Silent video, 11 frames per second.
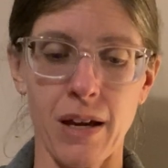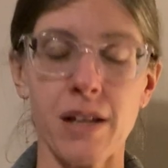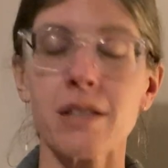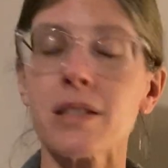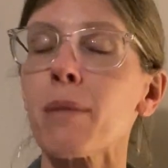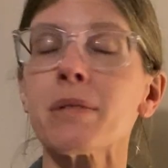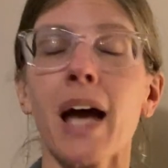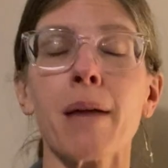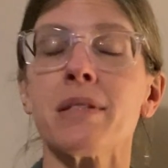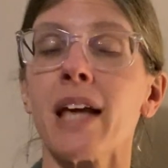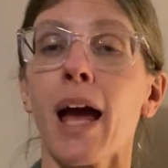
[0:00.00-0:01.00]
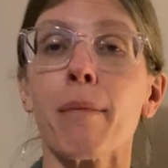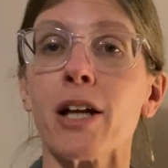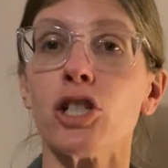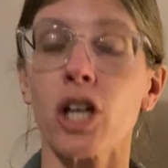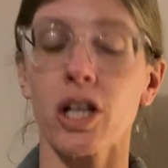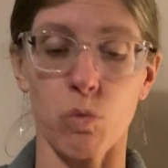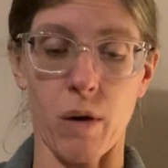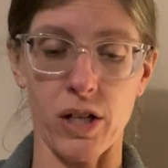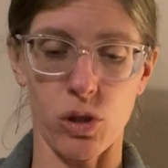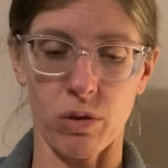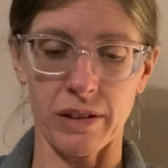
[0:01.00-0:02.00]
Sometimes, Sam, I just
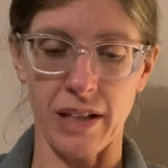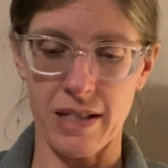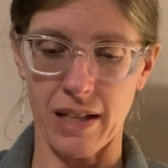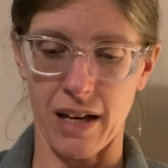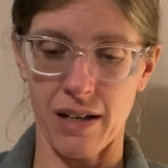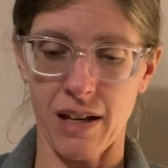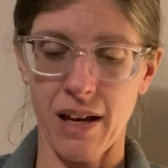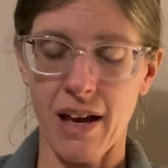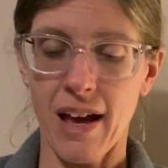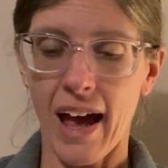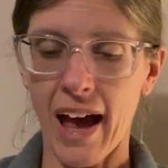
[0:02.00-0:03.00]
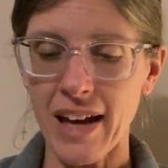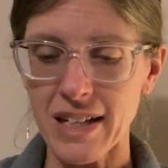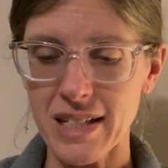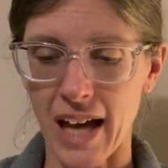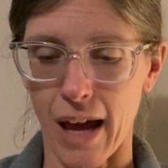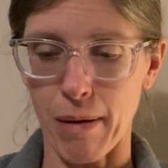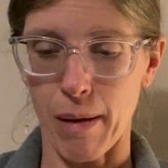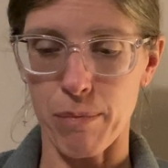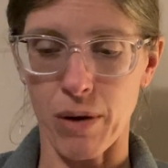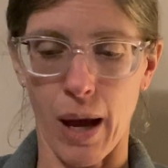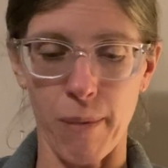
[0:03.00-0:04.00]
want you to listen. Anytime I
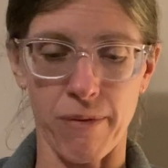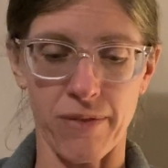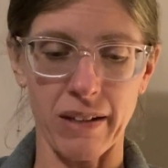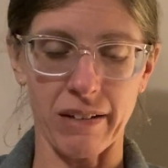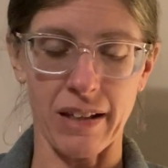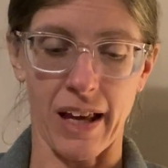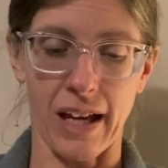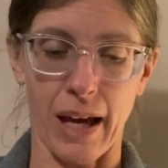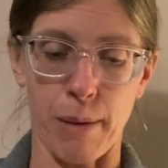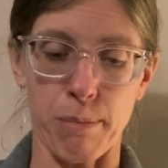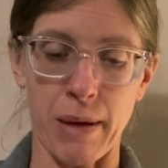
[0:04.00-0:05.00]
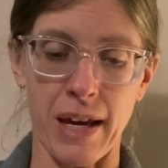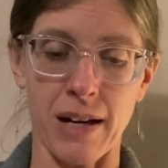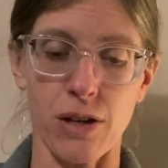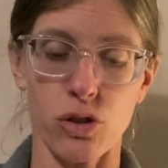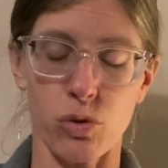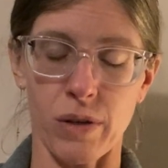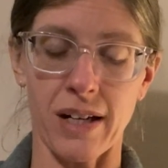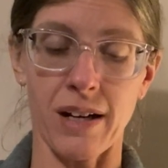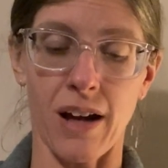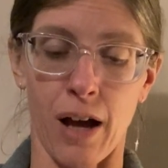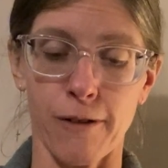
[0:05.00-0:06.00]
bring up feeling like I'm being
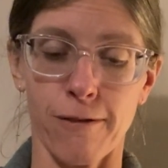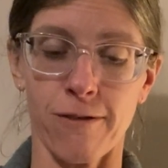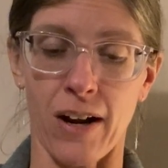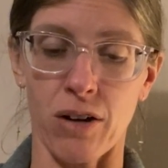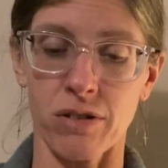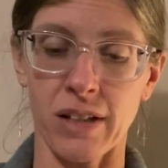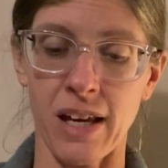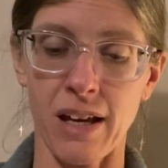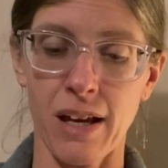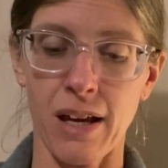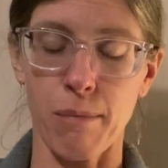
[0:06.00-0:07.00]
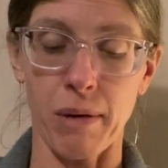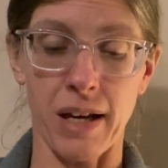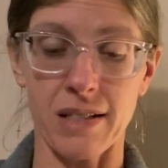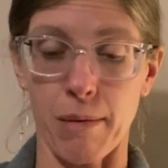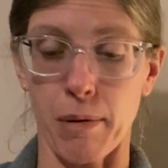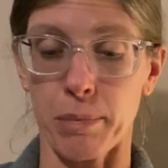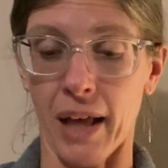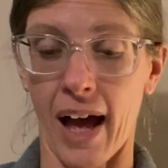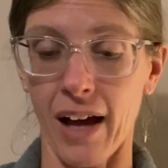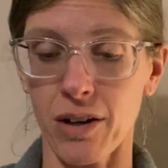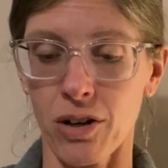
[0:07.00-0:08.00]
treated unfairly because I'm a
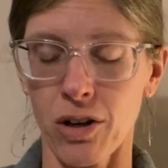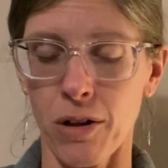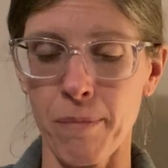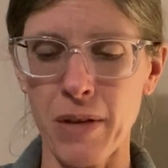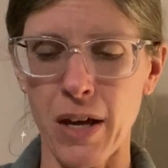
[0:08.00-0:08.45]
black girl,